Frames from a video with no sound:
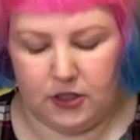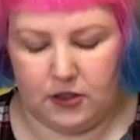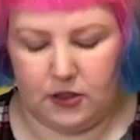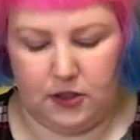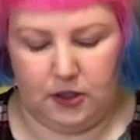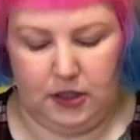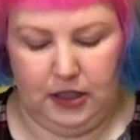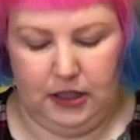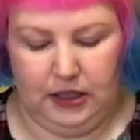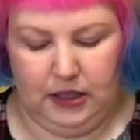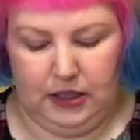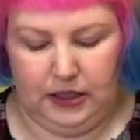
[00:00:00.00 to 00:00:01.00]
So
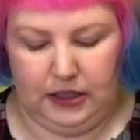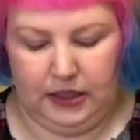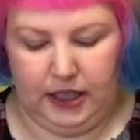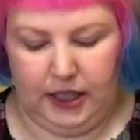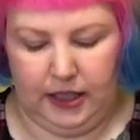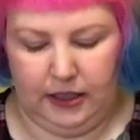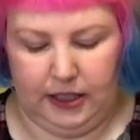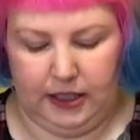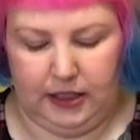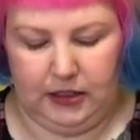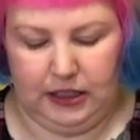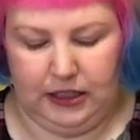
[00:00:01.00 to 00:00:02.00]
yeah, like